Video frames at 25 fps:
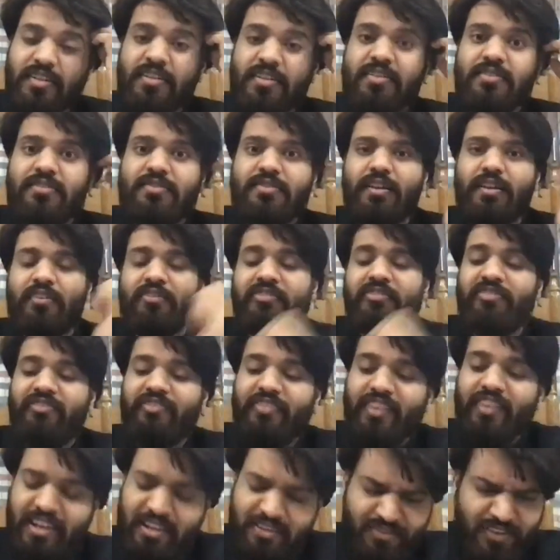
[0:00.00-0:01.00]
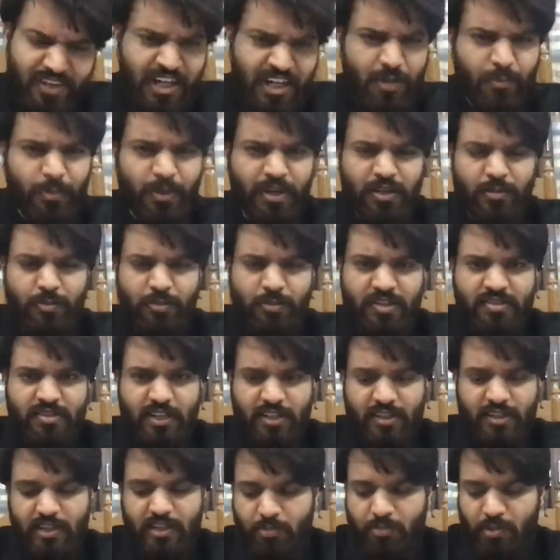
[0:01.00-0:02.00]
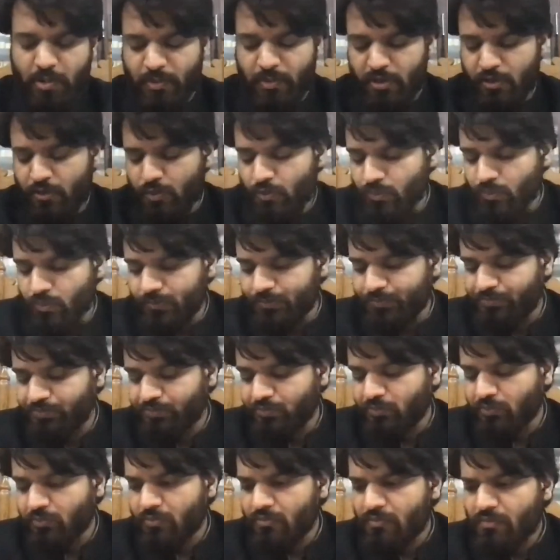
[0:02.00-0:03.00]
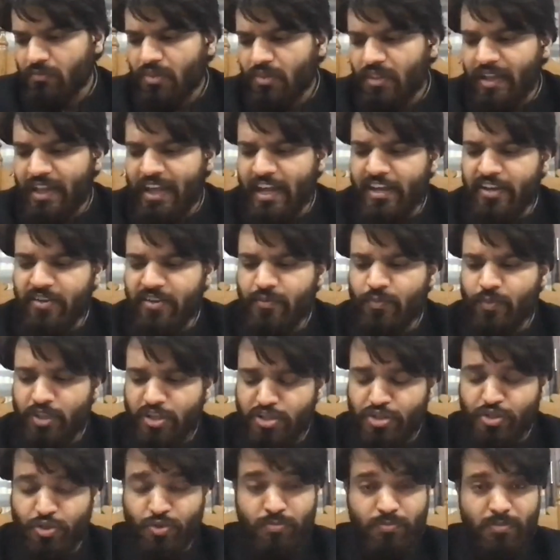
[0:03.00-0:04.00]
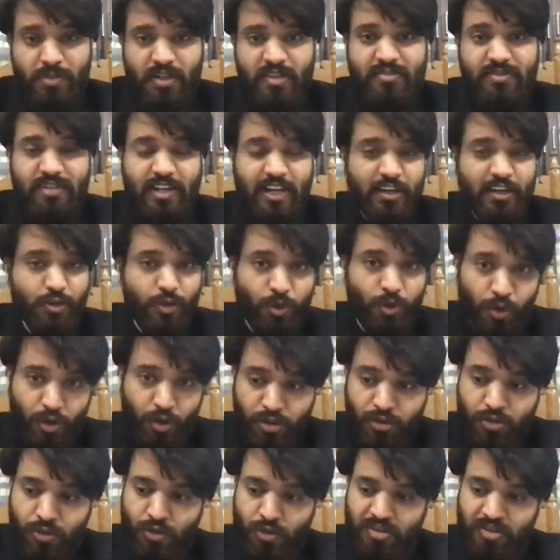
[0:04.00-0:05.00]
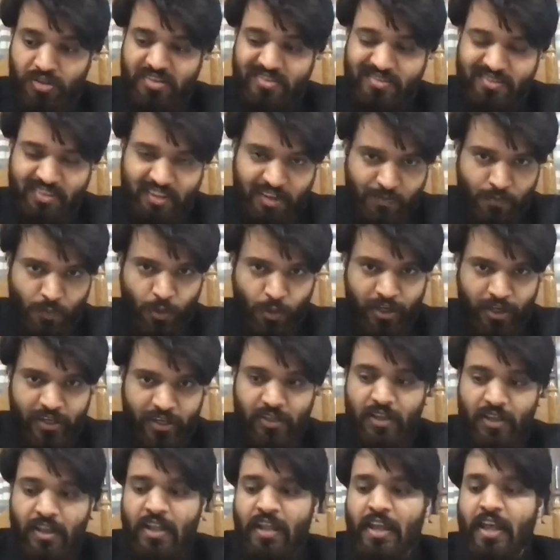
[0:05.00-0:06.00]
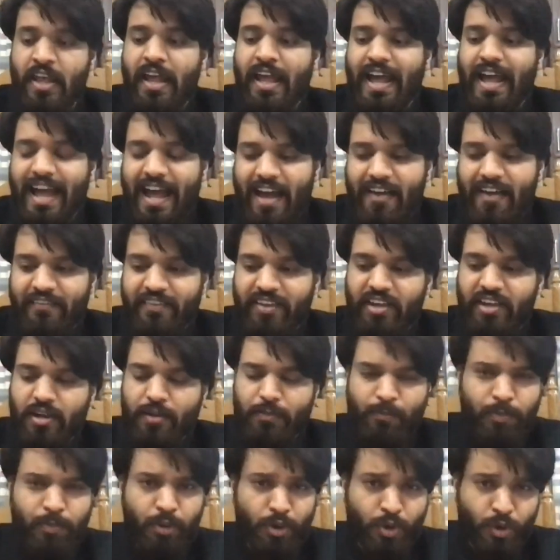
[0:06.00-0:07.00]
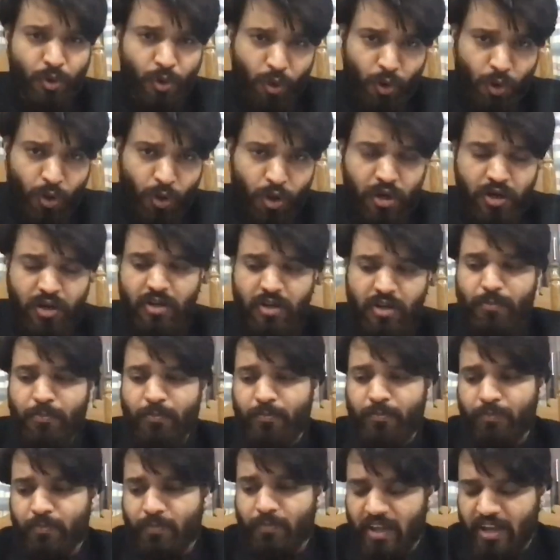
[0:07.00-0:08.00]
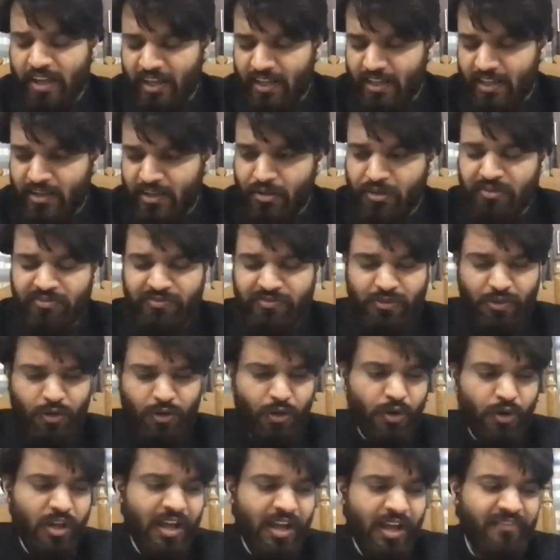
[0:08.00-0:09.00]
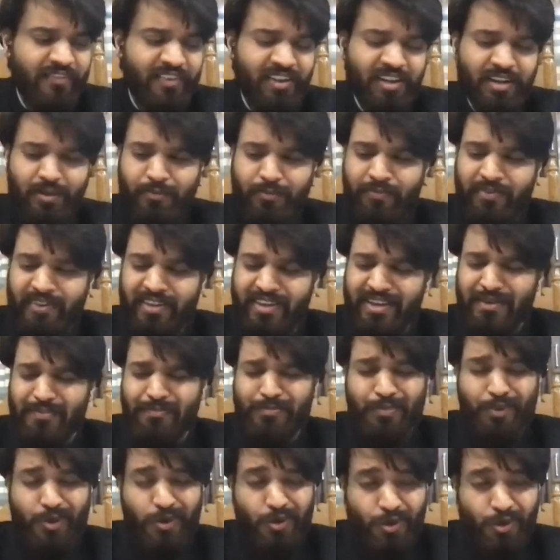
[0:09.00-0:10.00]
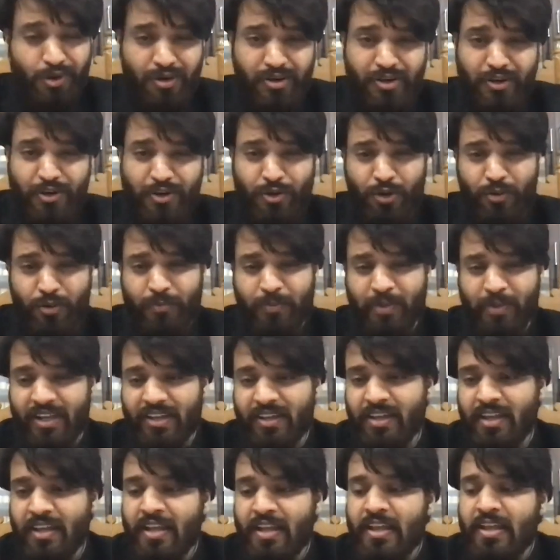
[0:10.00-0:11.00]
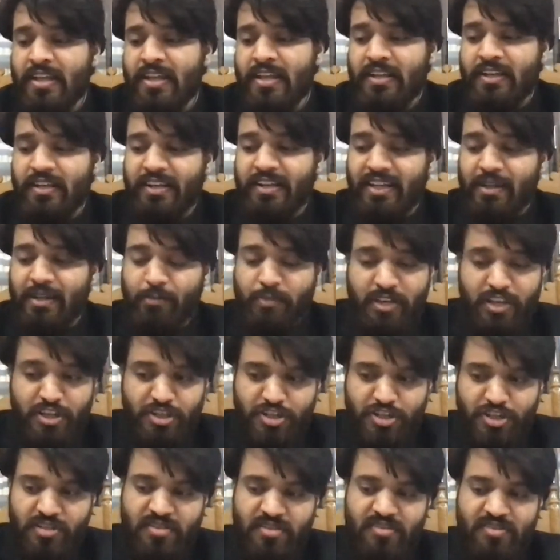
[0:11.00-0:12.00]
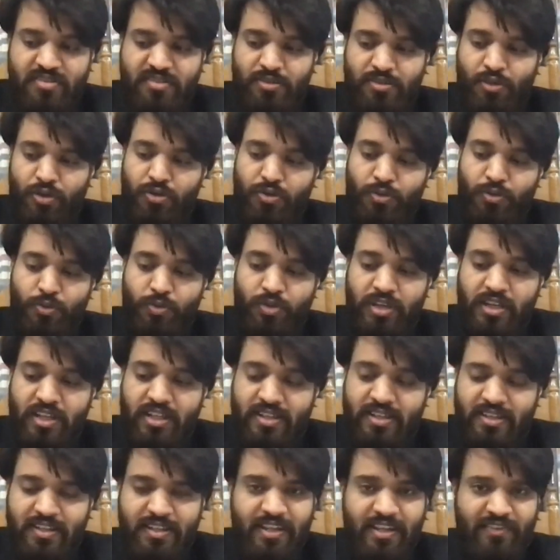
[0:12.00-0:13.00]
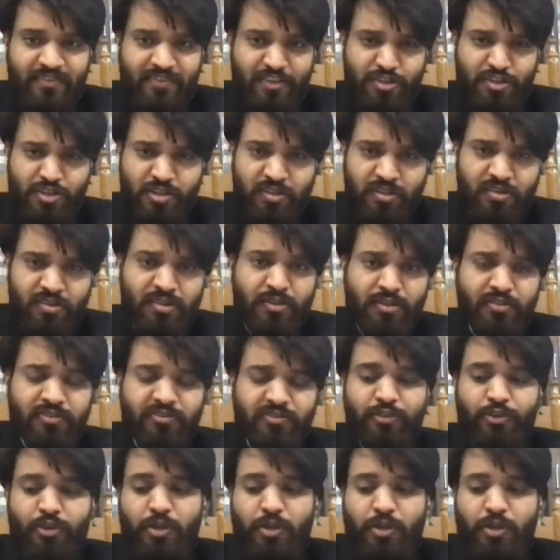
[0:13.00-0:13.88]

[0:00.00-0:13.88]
is a very fundamental mistake that people do. and which you must at all costs avoid. Having a broad area of law, having a very broad topic, diminishes not only the efficiency of your